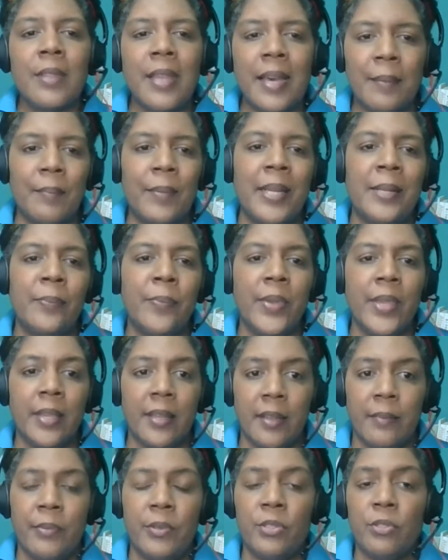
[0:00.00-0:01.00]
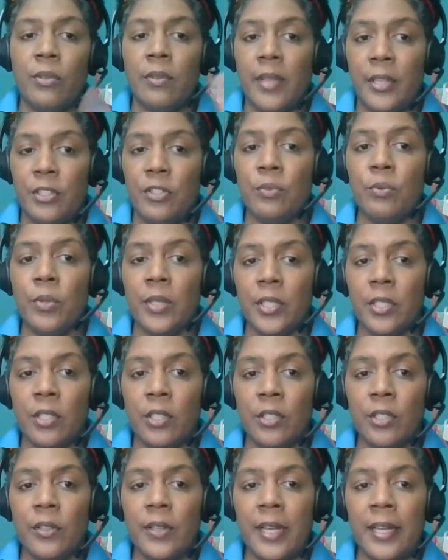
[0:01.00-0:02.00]
that might be an episode that you want to
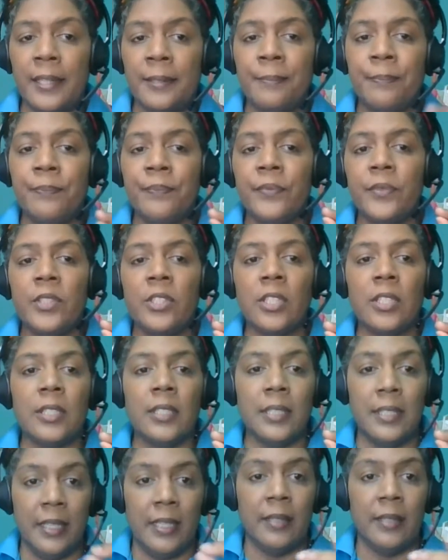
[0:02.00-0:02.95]
look at to